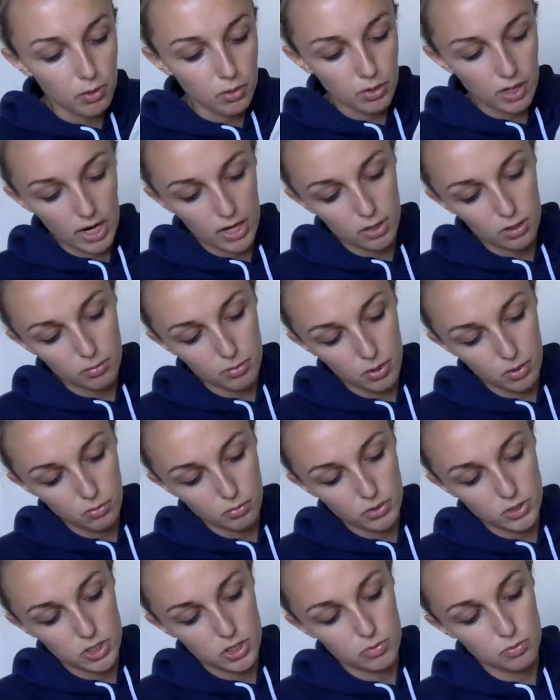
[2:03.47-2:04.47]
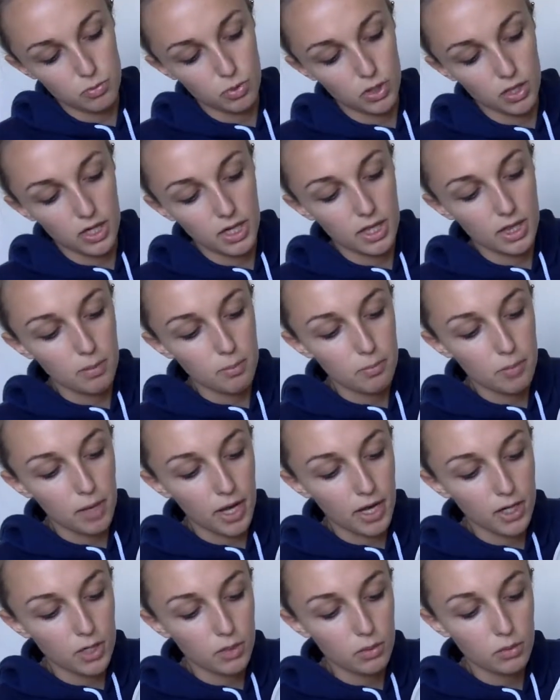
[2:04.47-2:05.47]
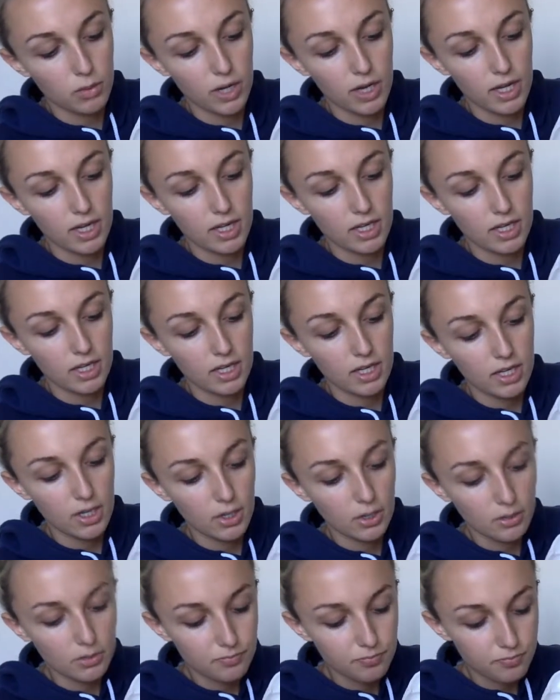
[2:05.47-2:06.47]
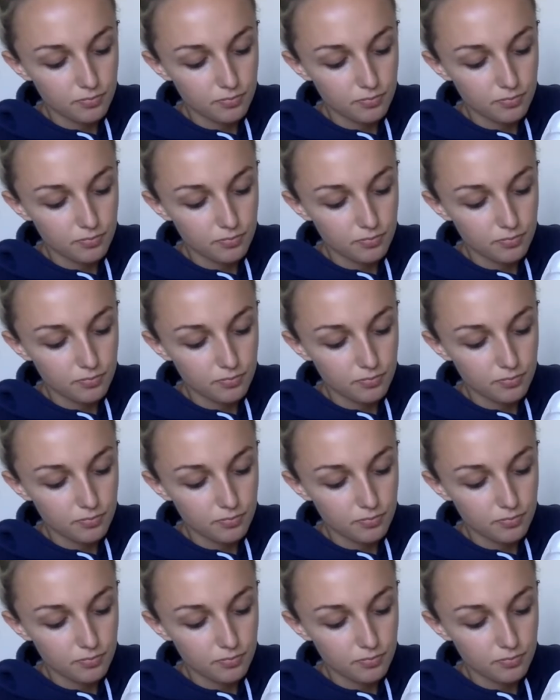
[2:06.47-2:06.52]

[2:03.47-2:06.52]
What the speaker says: parietal bone, which is more in the back right in here.